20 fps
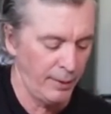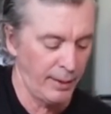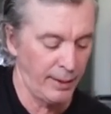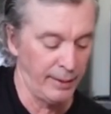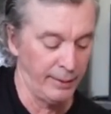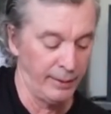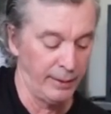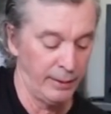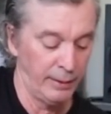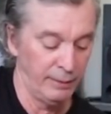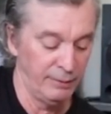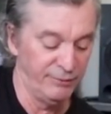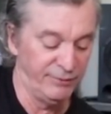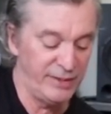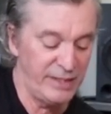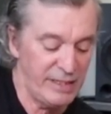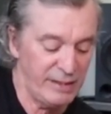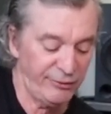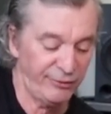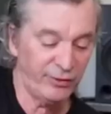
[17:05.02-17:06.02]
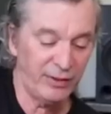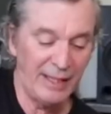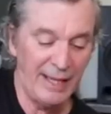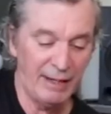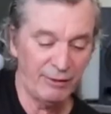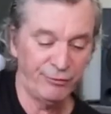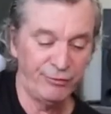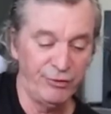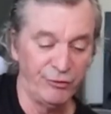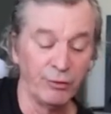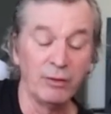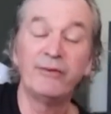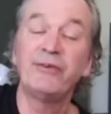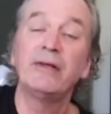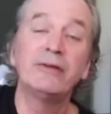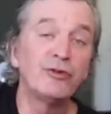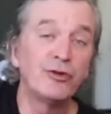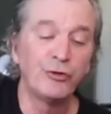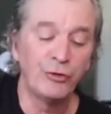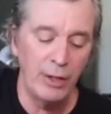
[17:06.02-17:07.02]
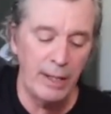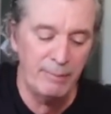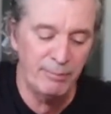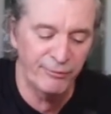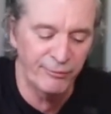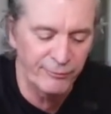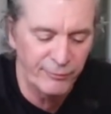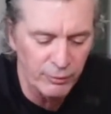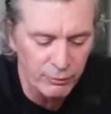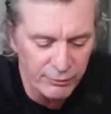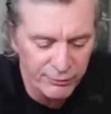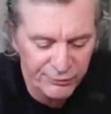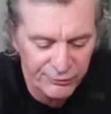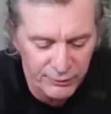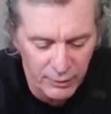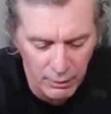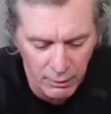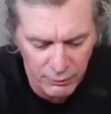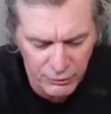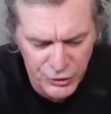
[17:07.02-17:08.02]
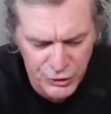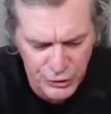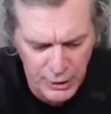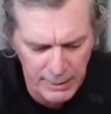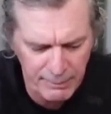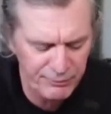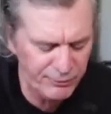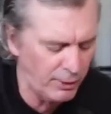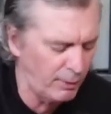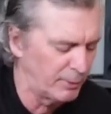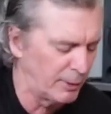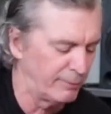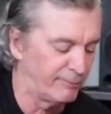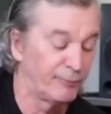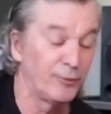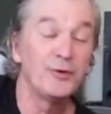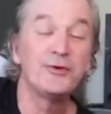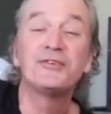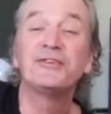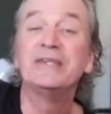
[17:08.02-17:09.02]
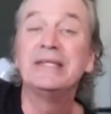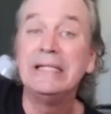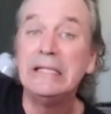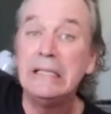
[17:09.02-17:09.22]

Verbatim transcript: And then D/C. So let's get the shapes first. Our shapes coming up first,